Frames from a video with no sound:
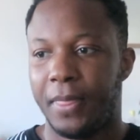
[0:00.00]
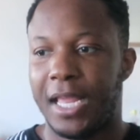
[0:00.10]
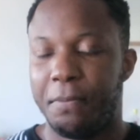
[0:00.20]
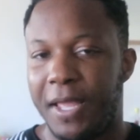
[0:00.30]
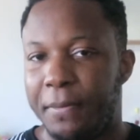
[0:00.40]

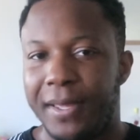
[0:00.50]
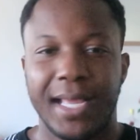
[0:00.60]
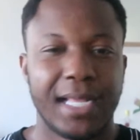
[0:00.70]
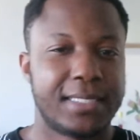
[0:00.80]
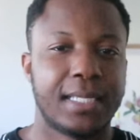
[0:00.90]
And maybe I
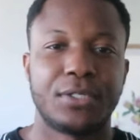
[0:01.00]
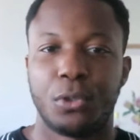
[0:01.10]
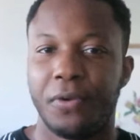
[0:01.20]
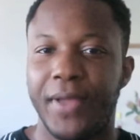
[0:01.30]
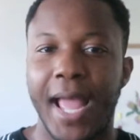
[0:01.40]
guess that
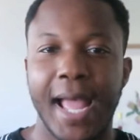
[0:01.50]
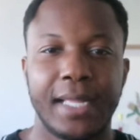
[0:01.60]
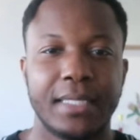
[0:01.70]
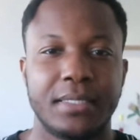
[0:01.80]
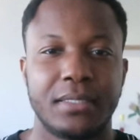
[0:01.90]
sort of
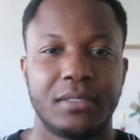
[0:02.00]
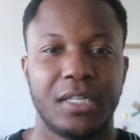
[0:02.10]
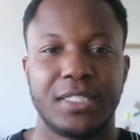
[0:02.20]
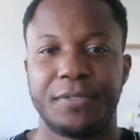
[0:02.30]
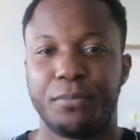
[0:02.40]
adds
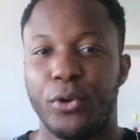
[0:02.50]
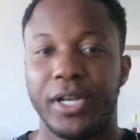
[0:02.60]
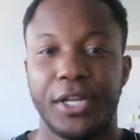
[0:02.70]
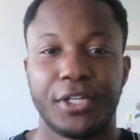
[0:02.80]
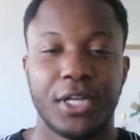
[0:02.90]
a
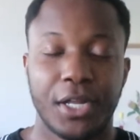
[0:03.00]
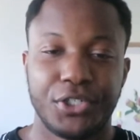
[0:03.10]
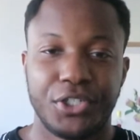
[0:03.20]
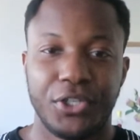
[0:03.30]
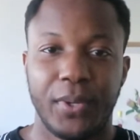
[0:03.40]
sportier
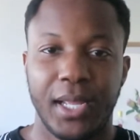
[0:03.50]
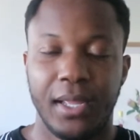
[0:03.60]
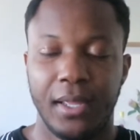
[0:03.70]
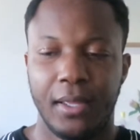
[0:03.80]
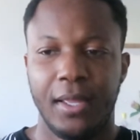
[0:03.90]
touch to
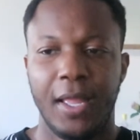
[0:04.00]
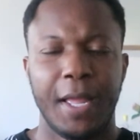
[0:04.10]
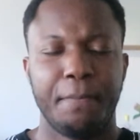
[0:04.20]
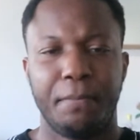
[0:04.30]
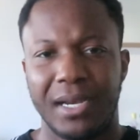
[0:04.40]
it,
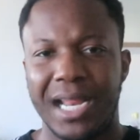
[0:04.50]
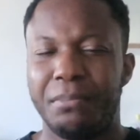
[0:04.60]
but